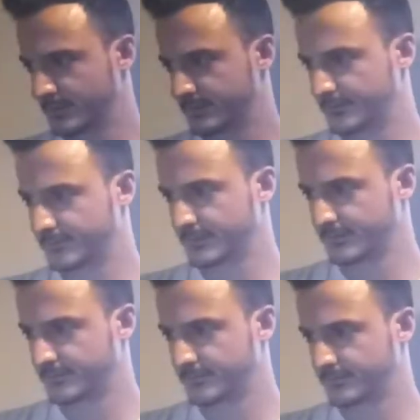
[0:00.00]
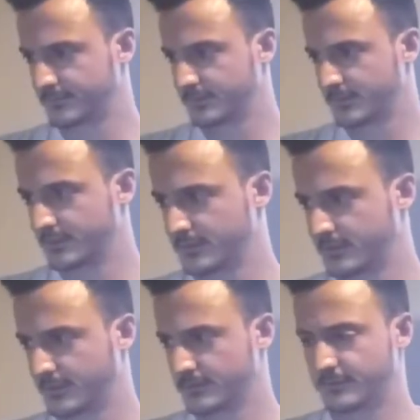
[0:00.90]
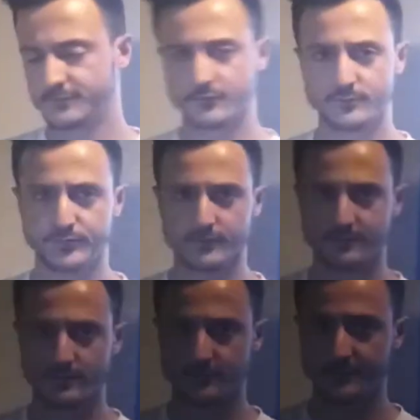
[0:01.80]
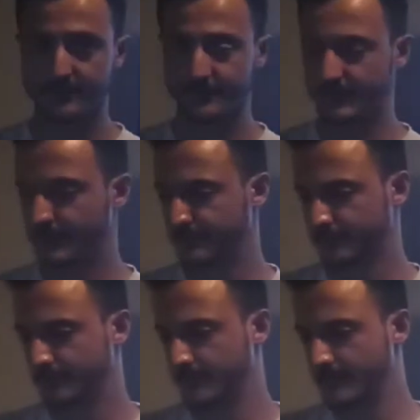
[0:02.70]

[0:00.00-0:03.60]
the 0.06 level,